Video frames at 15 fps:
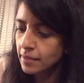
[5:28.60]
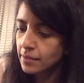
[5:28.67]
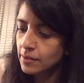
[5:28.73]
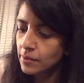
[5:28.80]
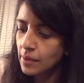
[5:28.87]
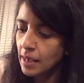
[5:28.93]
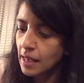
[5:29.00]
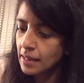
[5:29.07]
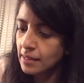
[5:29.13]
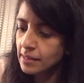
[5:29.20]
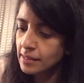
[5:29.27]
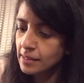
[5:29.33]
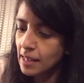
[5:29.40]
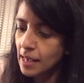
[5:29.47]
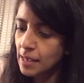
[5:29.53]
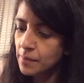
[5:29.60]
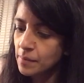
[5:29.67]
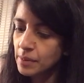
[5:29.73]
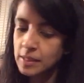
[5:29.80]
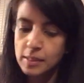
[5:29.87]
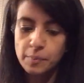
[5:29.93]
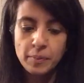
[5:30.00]
do it at the
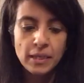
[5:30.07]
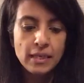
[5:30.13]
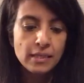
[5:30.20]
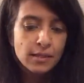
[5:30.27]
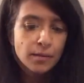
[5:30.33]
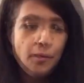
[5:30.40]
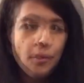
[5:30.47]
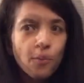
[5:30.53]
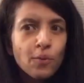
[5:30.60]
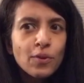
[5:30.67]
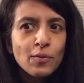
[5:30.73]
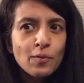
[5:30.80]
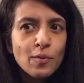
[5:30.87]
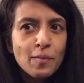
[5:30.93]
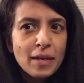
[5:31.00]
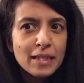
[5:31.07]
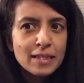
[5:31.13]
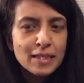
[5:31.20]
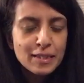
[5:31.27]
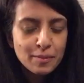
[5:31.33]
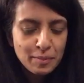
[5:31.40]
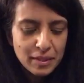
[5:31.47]
same speed as me. All that
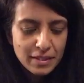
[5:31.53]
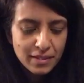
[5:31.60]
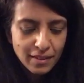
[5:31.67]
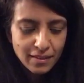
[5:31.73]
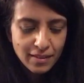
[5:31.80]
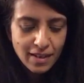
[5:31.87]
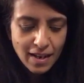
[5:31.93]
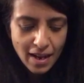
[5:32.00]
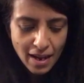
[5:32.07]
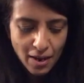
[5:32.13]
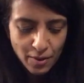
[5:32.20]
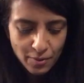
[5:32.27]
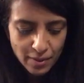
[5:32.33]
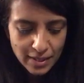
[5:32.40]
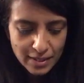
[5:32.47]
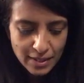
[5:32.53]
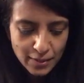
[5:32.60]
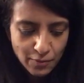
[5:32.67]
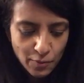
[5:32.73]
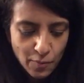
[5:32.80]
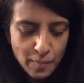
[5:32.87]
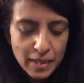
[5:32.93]
remains to be done now is
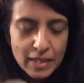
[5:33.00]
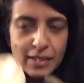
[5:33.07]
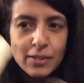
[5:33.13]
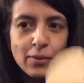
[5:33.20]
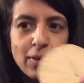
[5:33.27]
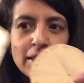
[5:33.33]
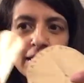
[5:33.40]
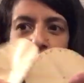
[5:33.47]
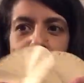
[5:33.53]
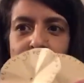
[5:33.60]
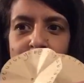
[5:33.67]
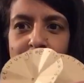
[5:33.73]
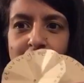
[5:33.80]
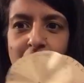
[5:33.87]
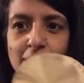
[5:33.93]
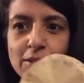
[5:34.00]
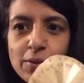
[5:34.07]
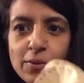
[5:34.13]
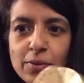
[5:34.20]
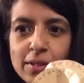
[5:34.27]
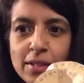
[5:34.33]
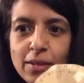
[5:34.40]
for me to attach the
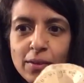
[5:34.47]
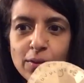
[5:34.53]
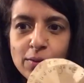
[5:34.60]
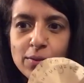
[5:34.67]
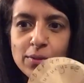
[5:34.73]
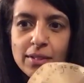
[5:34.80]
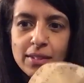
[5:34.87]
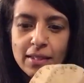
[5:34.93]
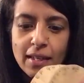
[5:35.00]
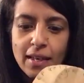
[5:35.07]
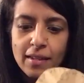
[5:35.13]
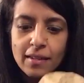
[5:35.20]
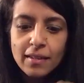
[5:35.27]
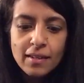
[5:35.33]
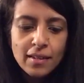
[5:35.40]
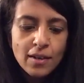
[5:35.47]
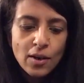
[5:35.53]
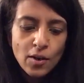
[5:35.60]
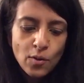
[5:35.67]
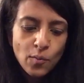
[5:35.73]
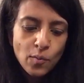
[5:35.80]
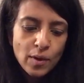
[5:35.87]
two circles together
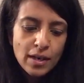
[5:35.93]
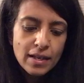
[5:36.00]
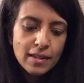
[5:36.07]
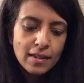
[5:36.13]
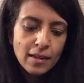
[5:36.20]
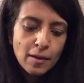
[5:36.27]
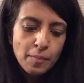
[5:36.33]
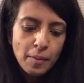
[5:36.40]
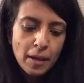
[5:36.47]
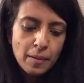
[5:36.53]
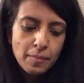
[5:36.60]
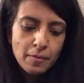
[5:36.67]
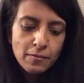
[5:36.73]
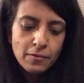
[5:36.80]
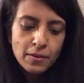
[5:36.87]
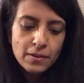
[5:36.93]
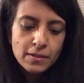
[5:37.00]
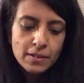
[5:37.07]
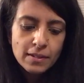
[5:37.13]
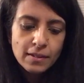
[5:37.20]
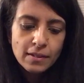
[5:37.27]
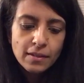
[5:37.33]
with a paper
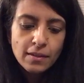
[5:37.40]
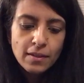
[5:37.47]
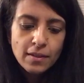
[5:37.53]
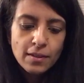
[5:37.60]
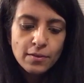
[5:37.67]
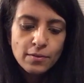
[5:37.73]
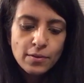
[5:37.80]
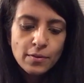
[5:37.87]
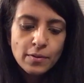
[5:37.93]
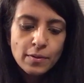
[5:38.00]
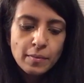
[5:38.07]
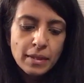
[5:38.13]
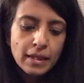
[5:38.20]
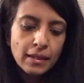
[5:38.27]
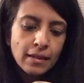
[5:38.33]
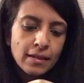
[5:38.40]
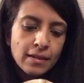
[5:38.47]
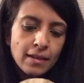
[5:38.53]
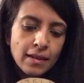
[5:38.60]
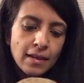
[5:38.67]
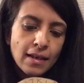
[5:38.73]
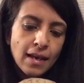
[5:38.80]
fastener through the middle,
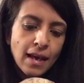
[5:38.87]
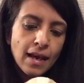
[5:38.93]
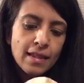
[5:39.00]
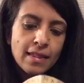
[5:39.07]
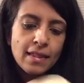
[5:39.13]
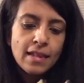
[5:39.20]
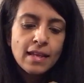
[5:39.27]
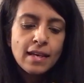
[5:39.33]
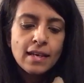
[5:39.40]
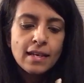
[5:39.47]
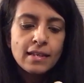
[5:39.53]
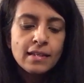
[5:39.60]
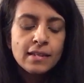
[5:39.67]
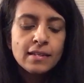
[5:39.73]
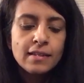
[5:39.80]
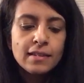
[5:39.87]
and then